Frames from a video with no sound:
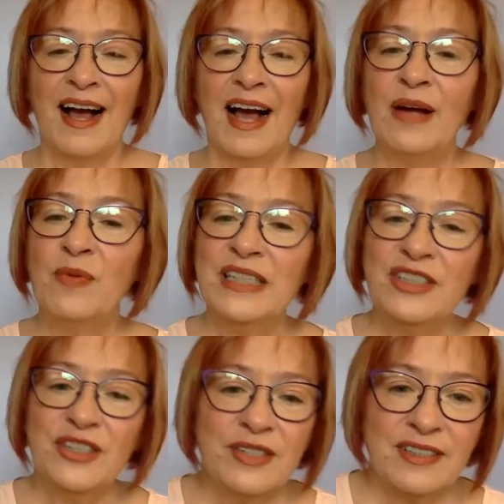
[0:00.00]
I want
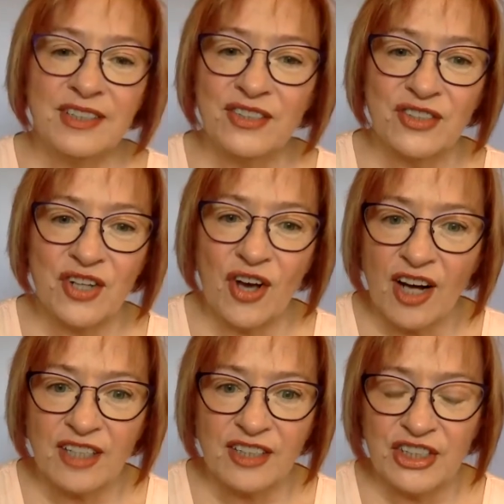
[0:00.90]
you to
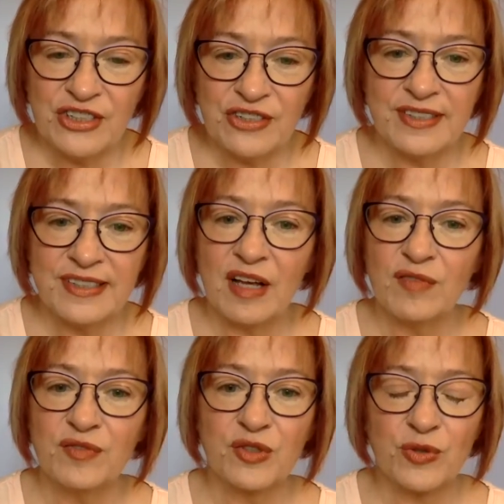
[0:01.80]
talk to
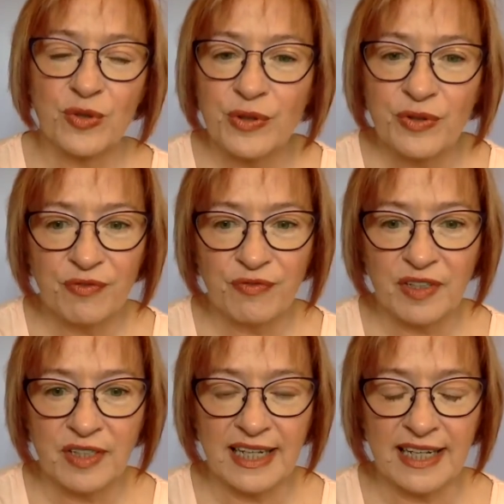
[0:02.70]
yourself
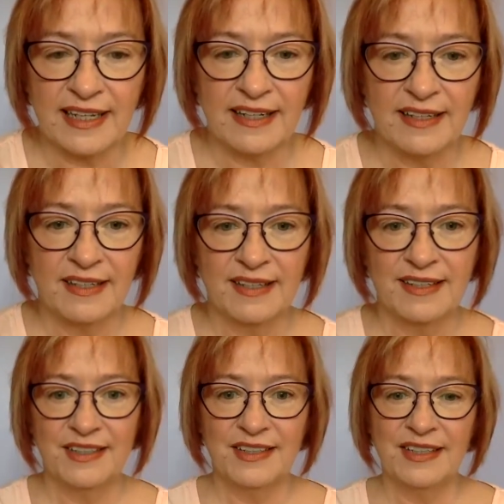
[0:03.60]
truthfully.
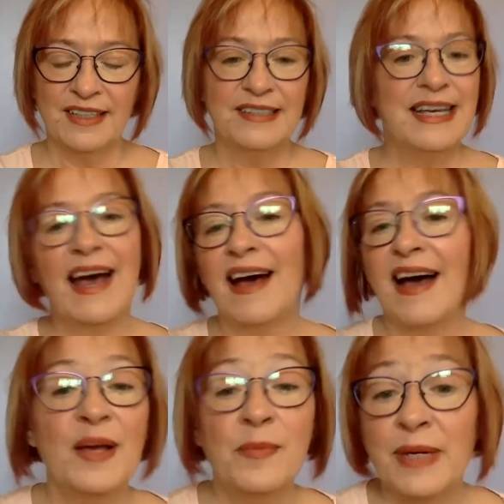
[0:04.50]
Yeah,
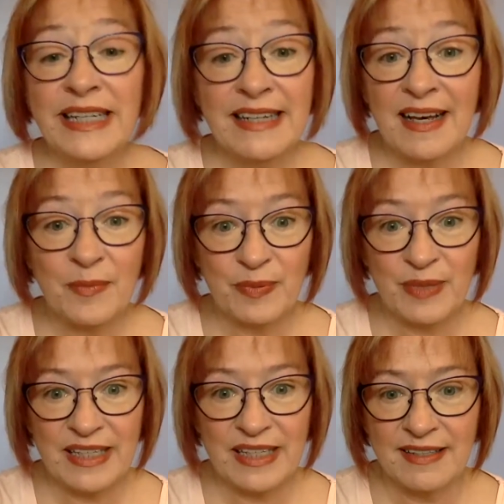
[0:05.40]
I may not
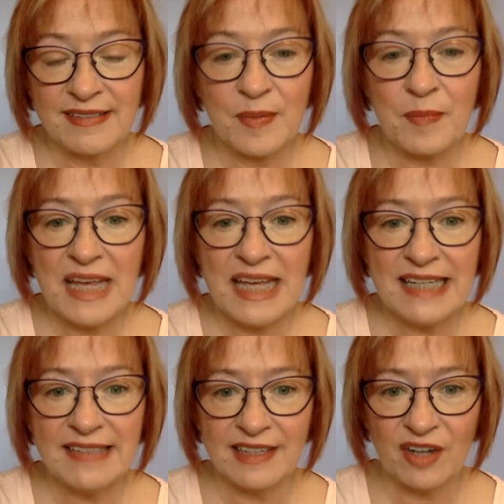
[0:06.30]
be this
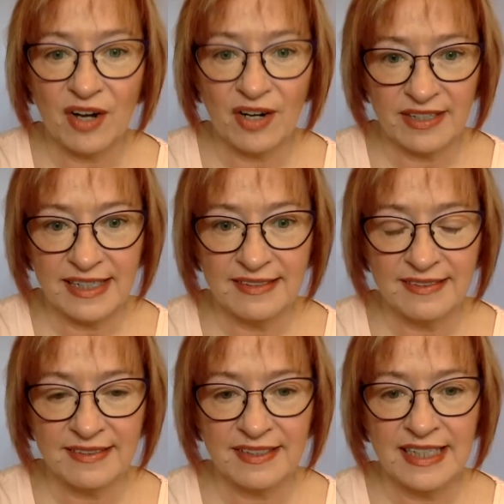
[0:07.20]
amazing
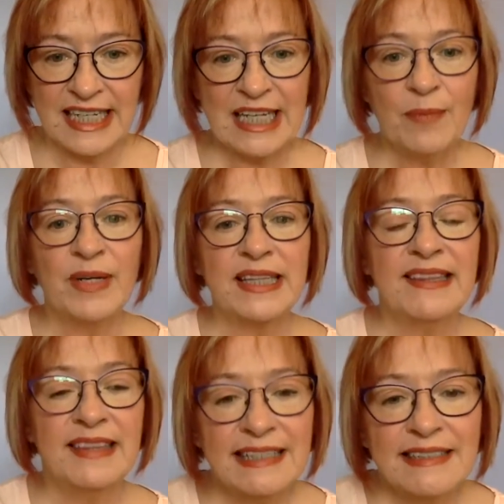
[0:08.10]
artist, but
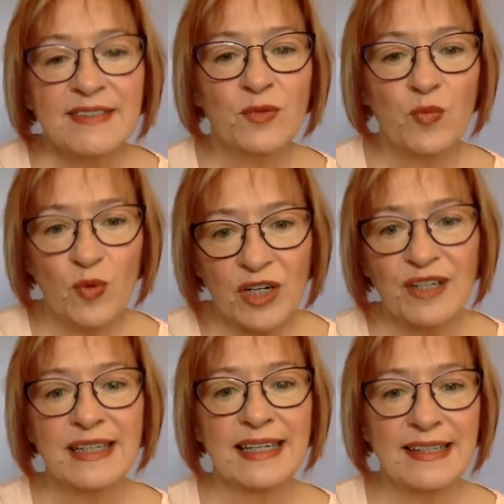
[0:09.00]
this
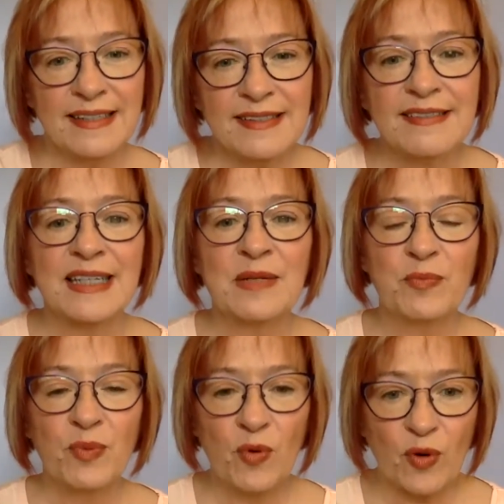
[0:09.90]
work is
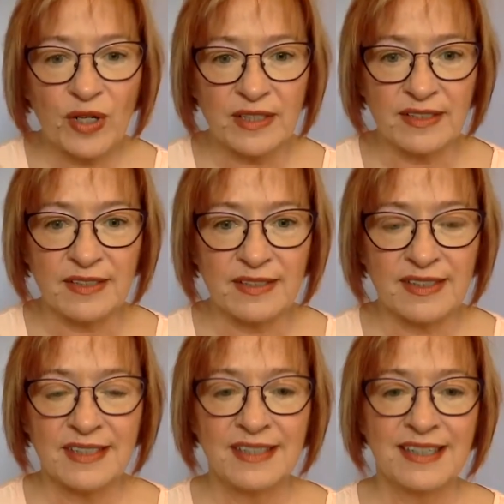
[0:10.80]
important
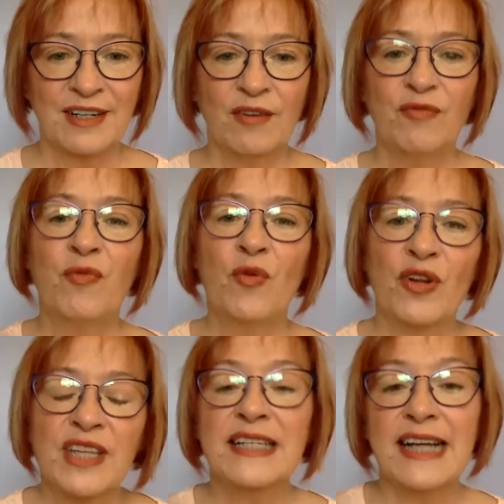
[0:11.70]
for
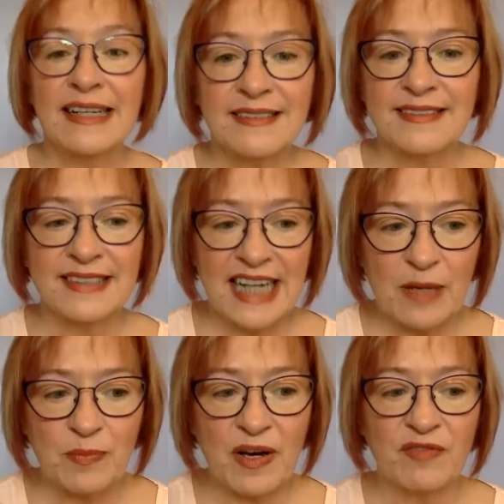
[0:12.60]
the next
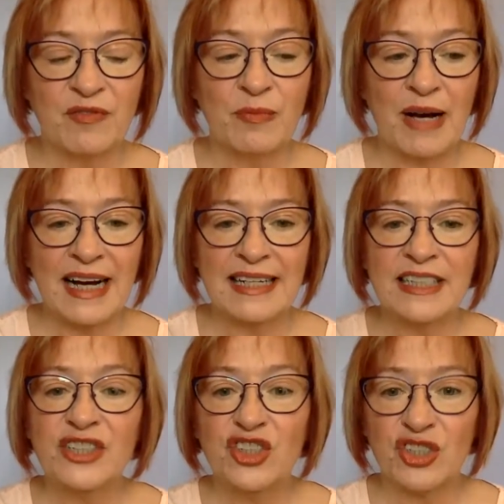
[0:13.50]
step of
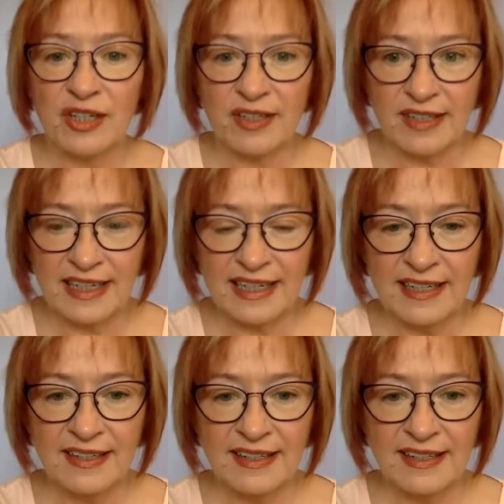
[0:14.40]
my journey.